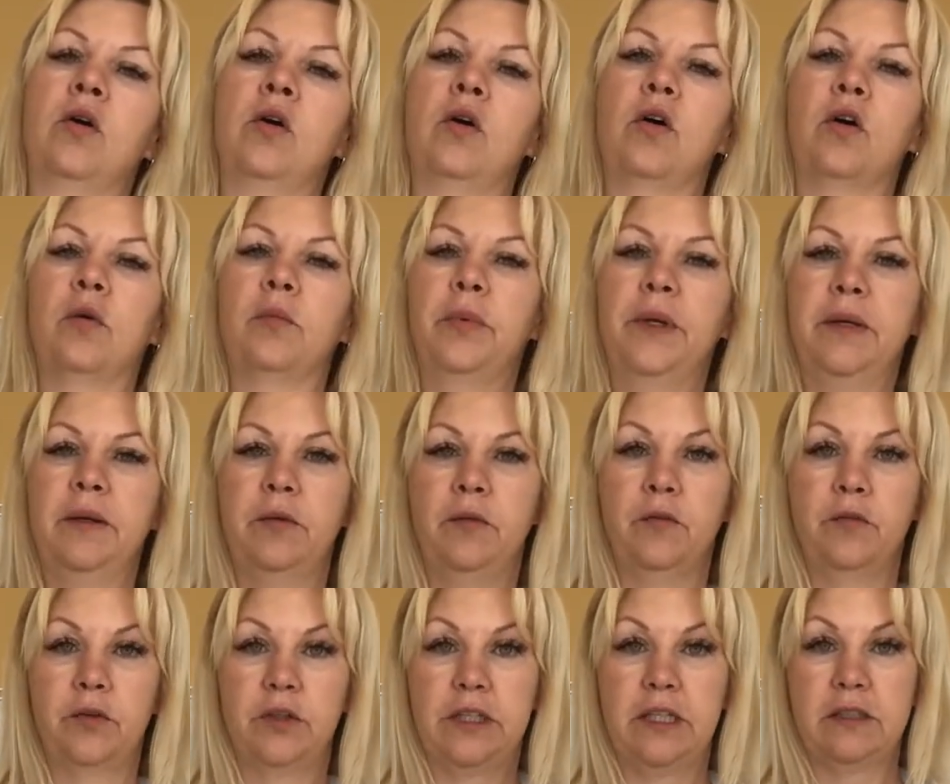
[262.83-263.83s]
or
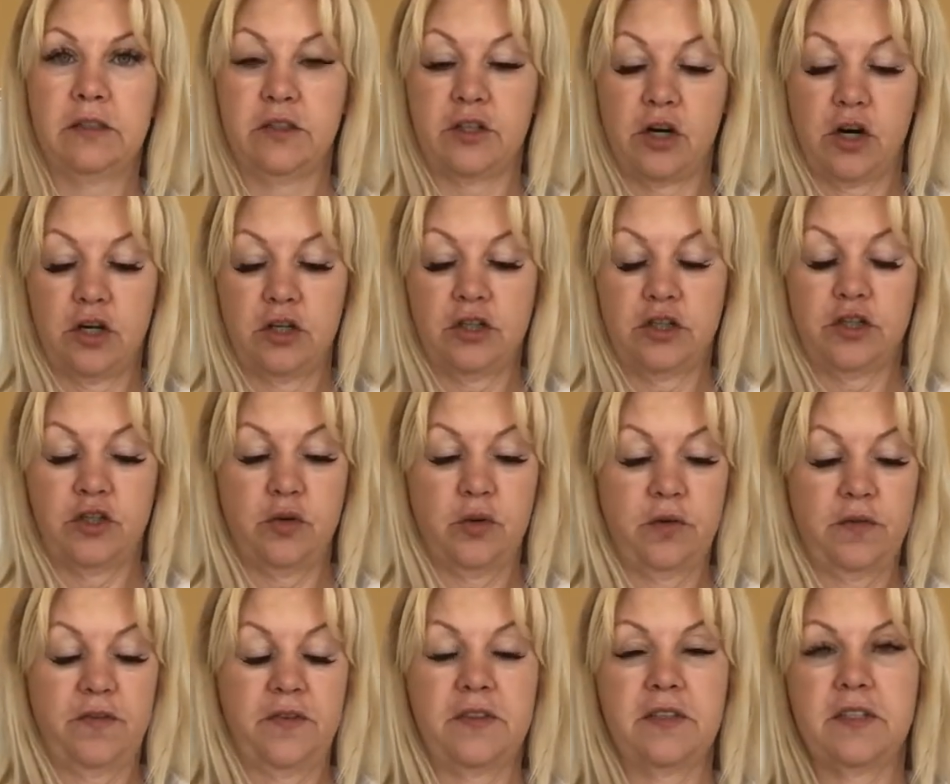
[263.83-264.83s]
be discharged to
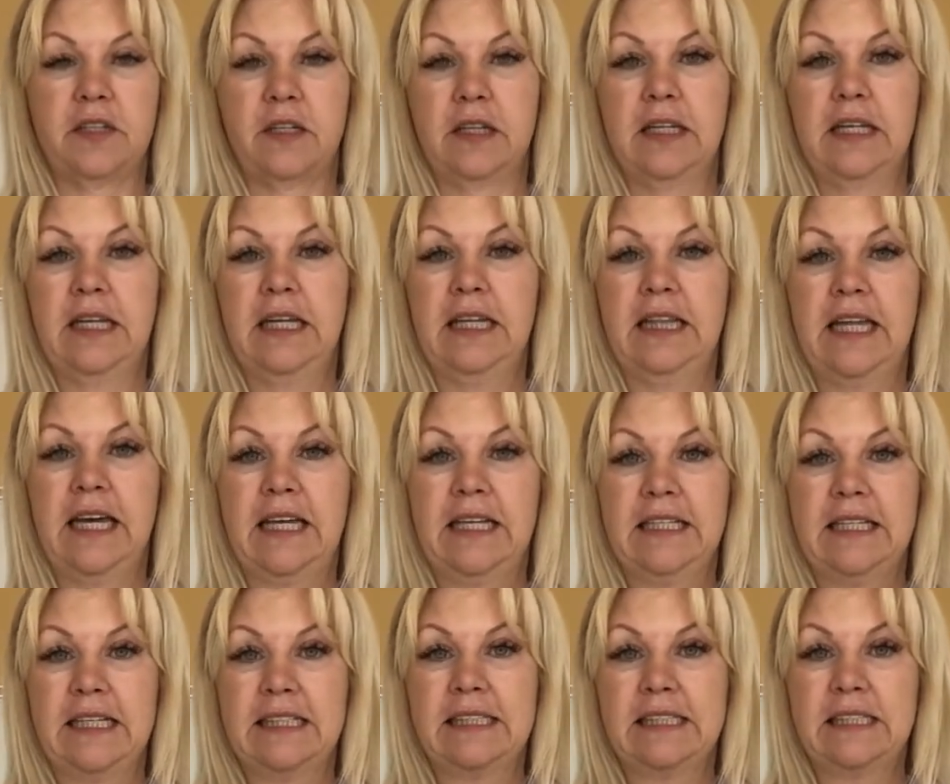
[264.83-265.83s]
a facility that
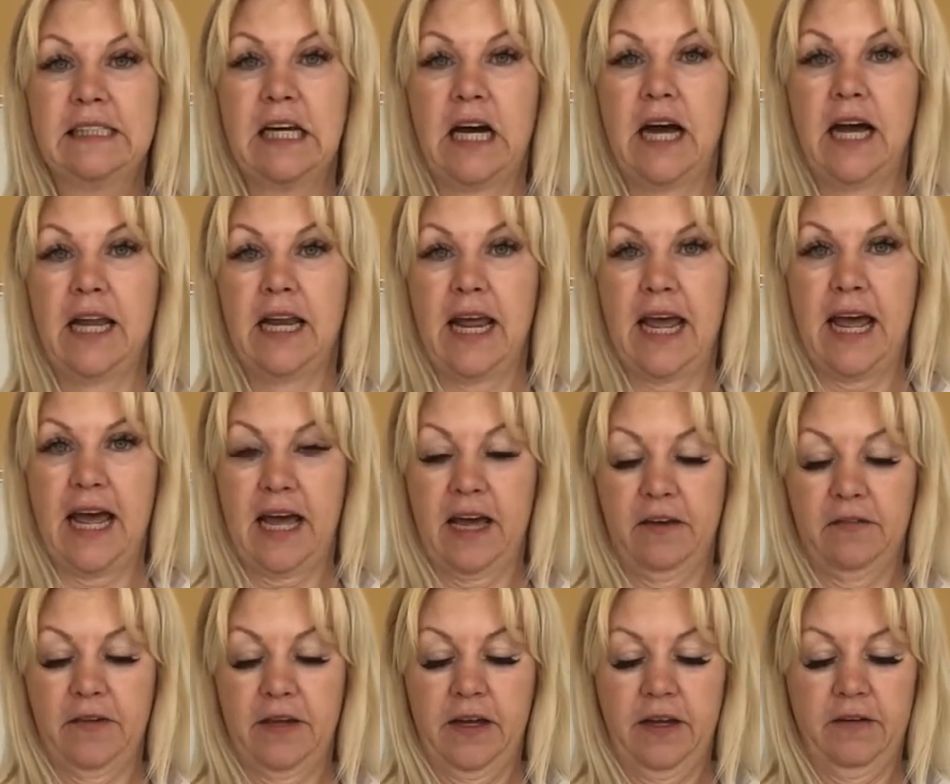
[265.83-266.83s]
does not
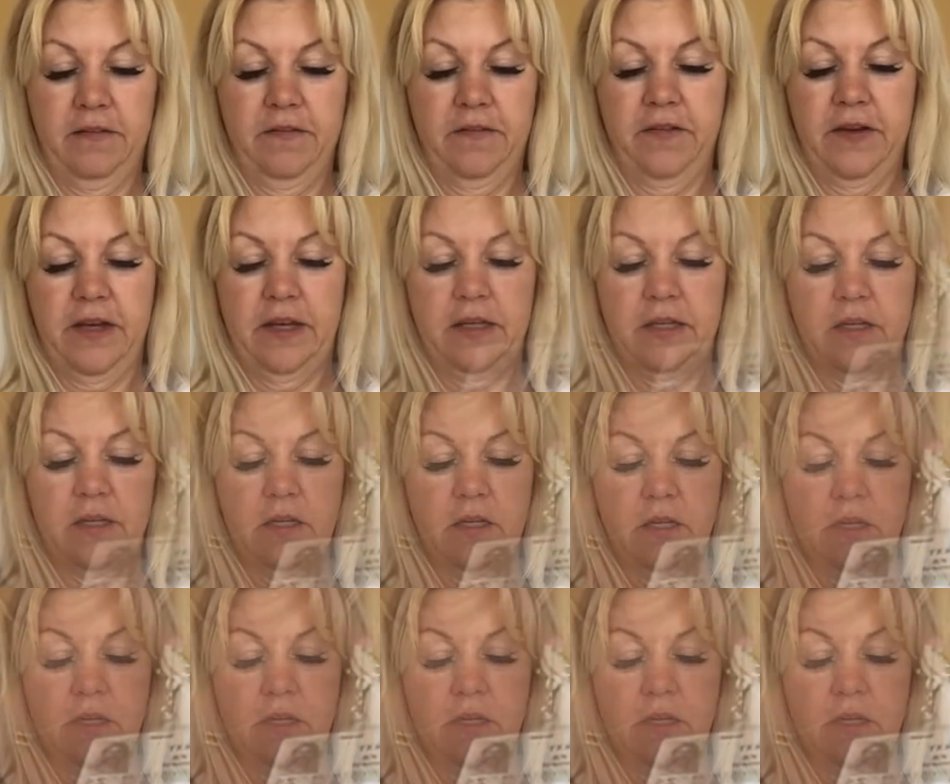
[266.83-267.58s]
have ENFit,